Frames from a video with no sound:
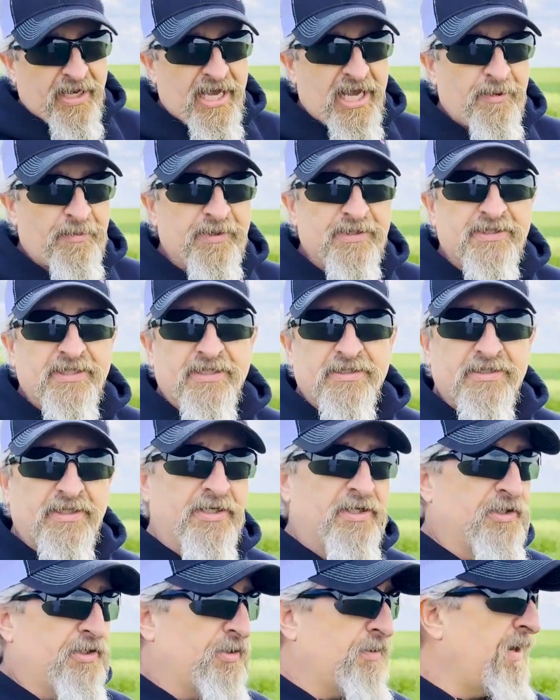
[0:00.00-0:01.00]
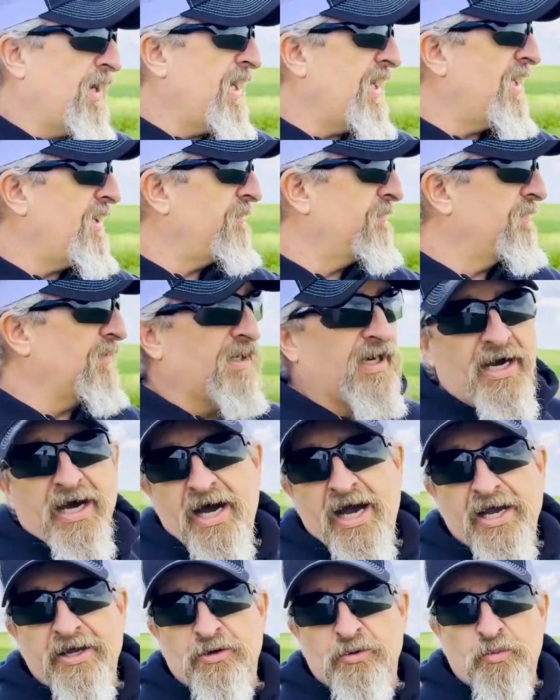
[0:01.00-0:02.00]
happens is you have a
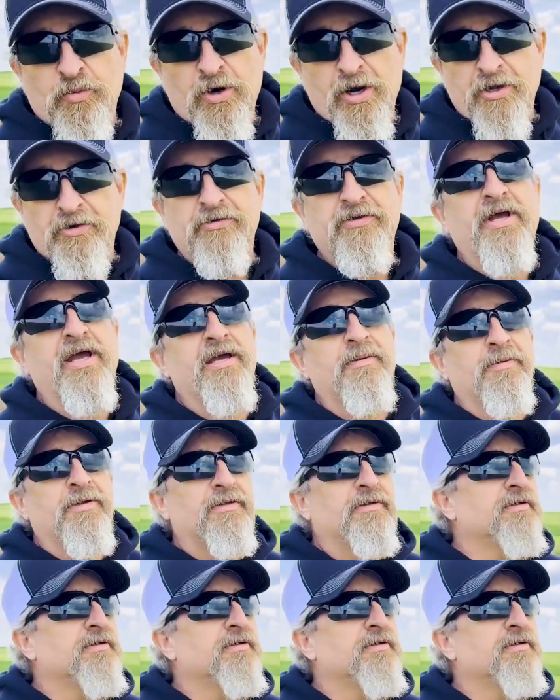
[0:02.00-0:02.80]
higher water table